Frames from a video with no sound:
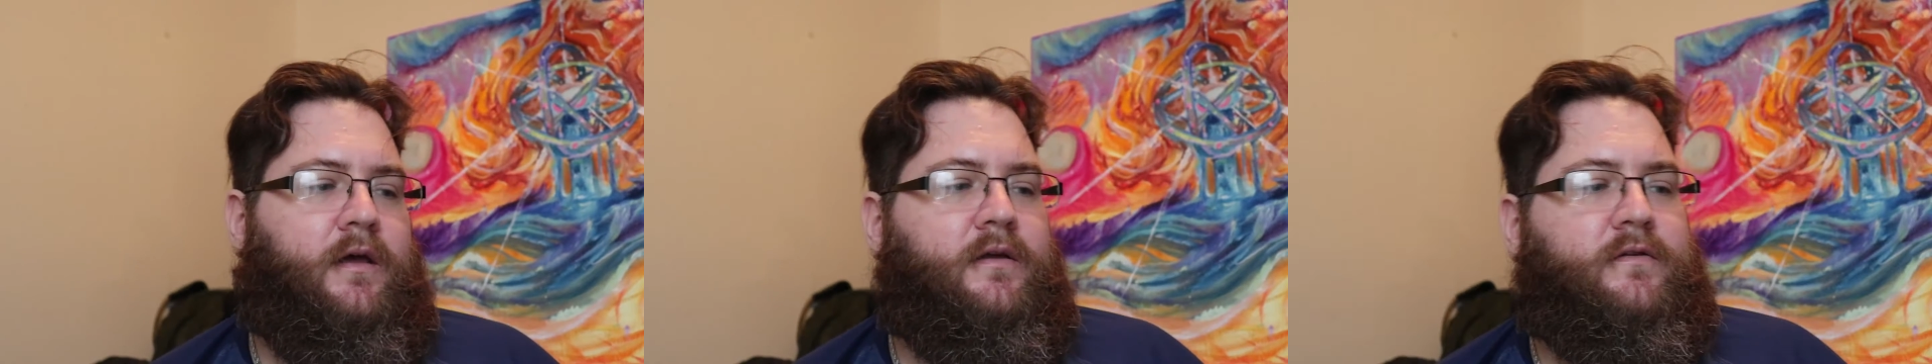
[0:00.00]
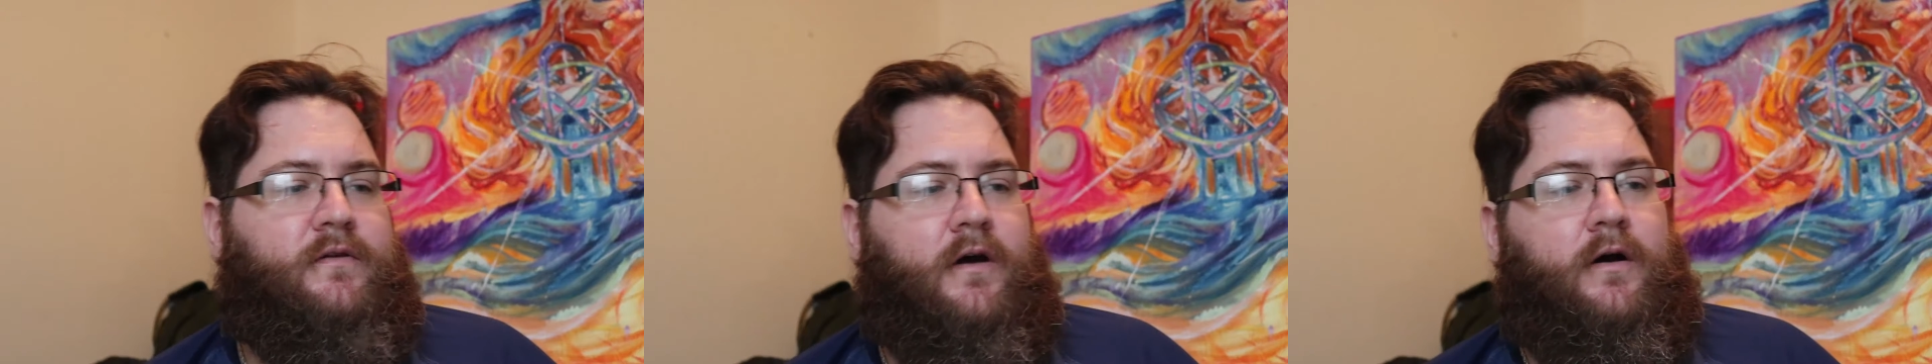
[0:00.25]

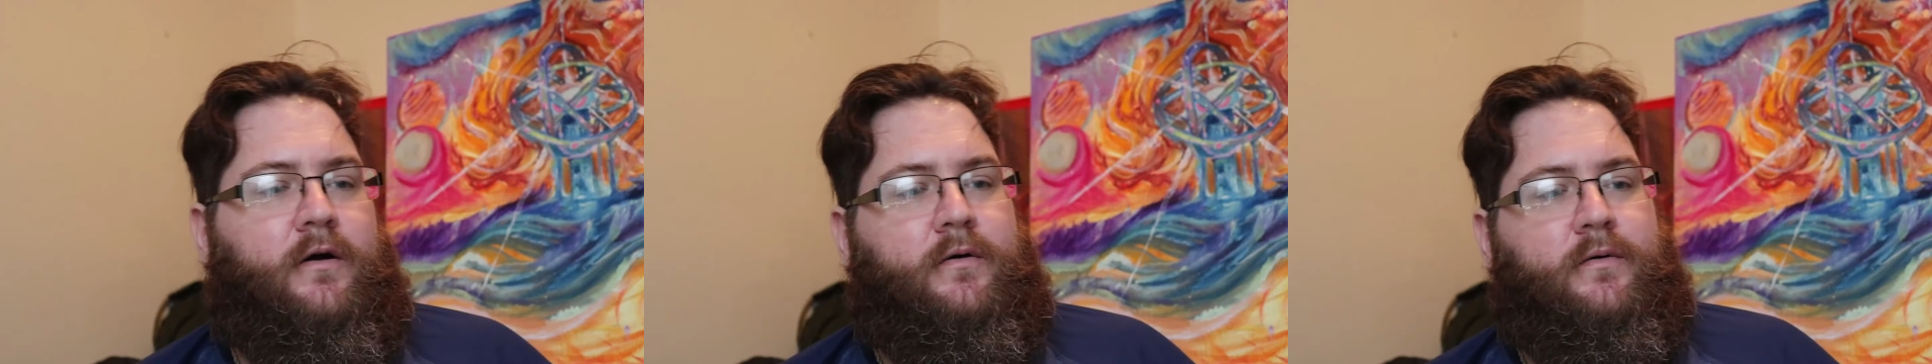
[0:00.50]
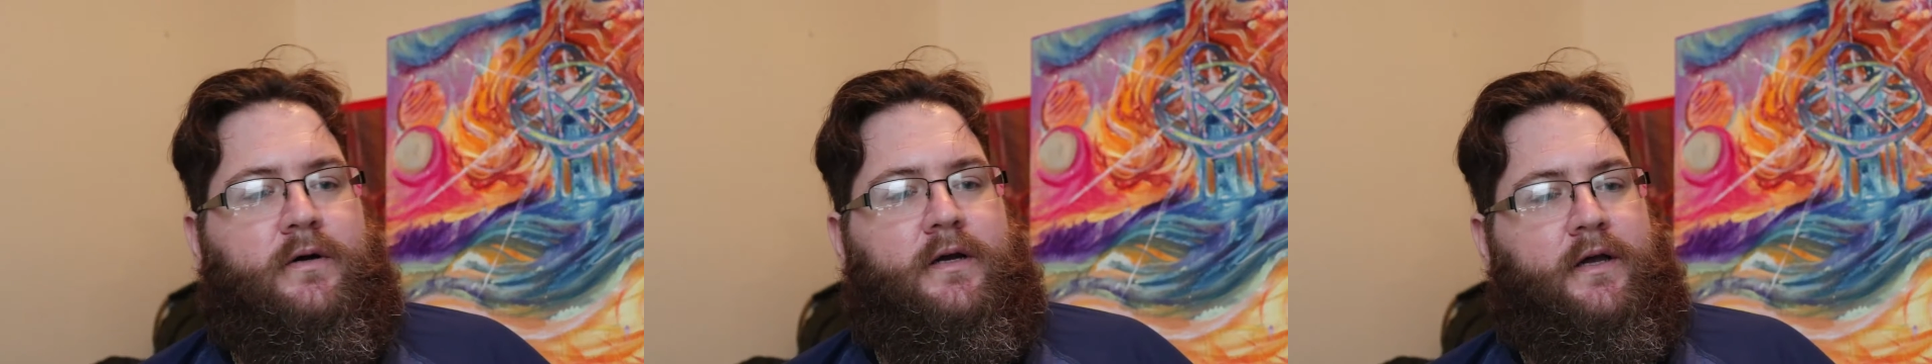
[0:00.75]

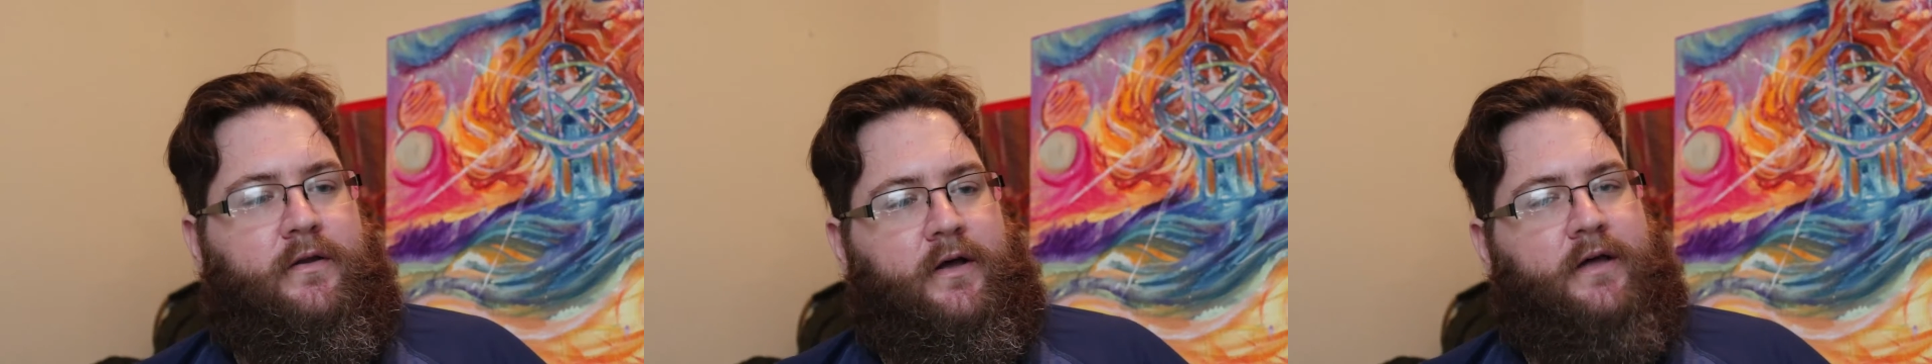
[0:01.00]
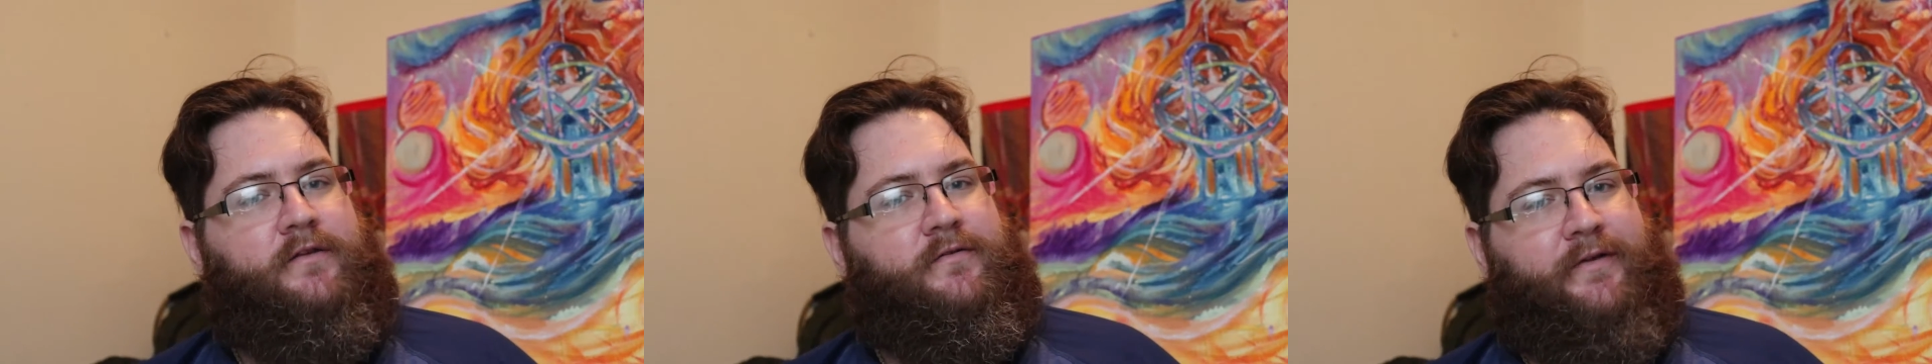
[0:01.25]
So a
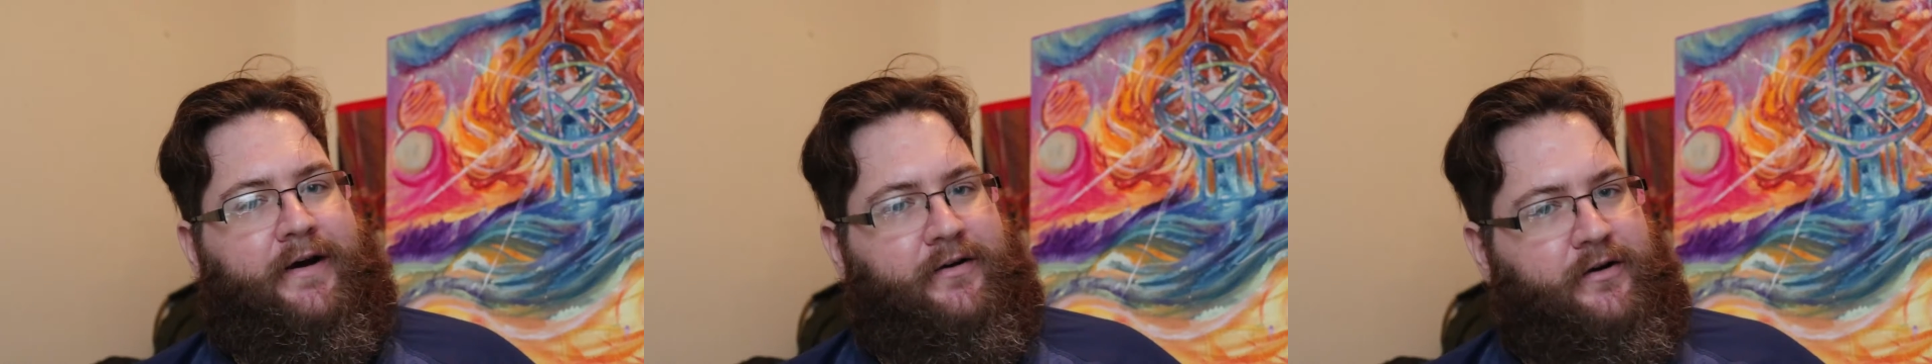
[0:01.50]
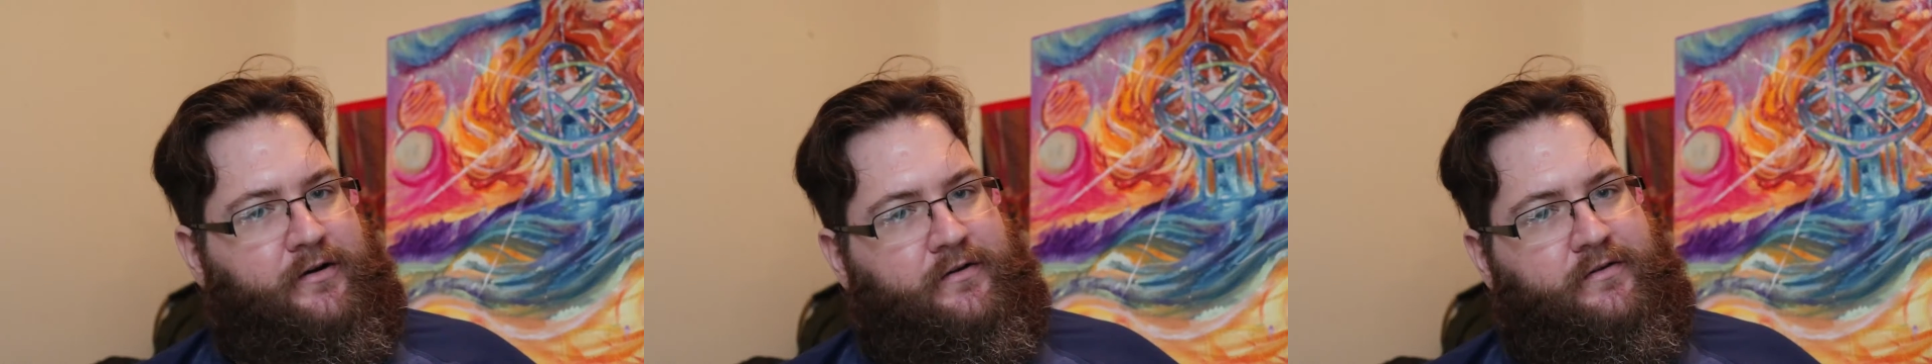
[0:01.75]
lot of the fine
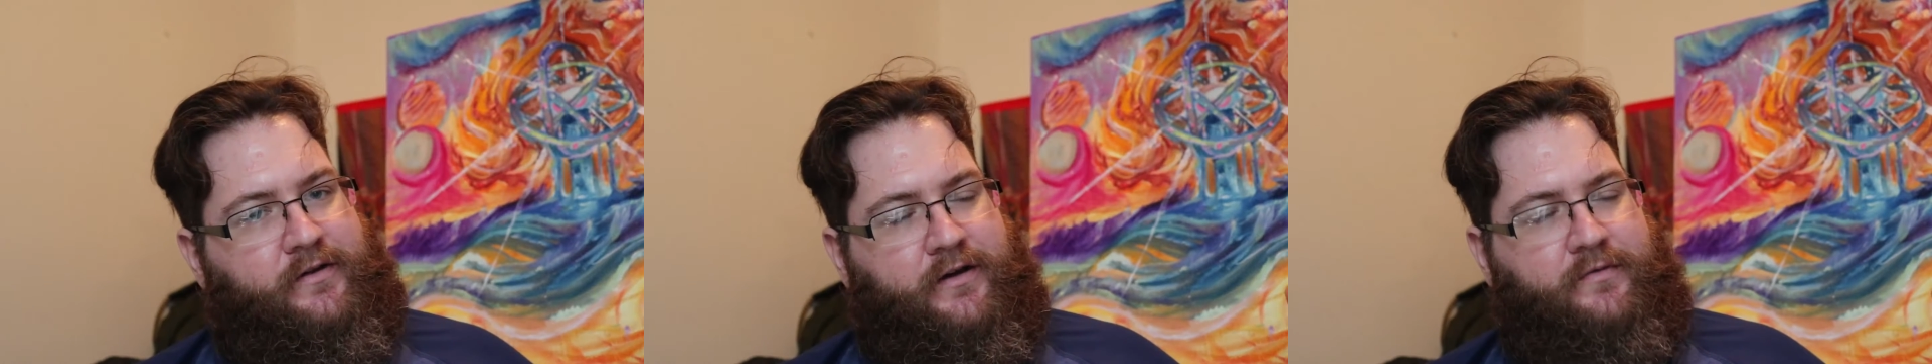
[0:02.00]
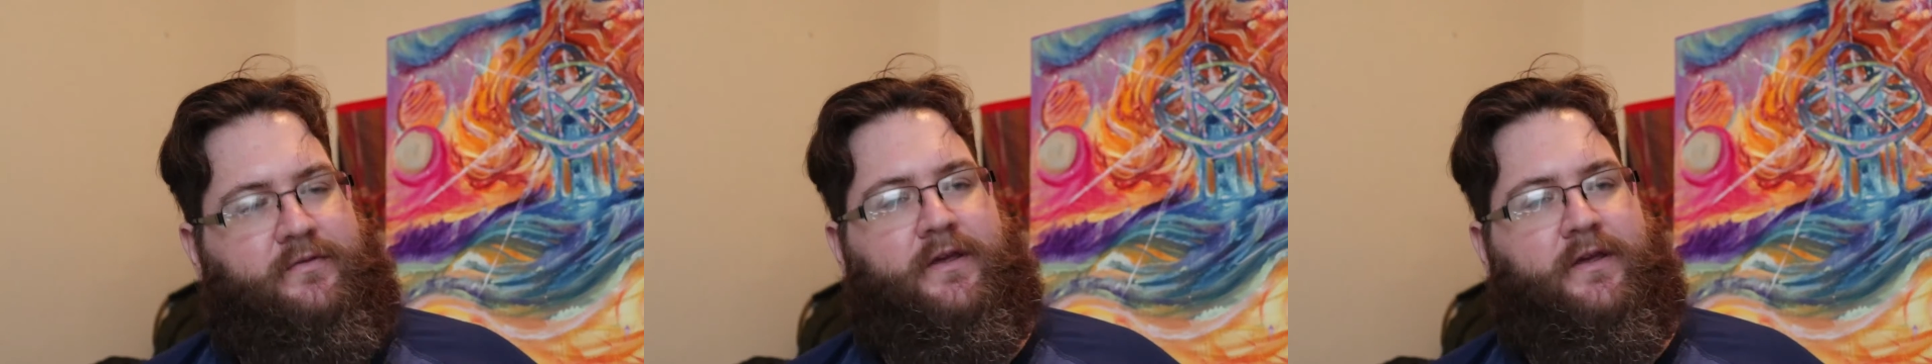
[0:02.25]
art stuff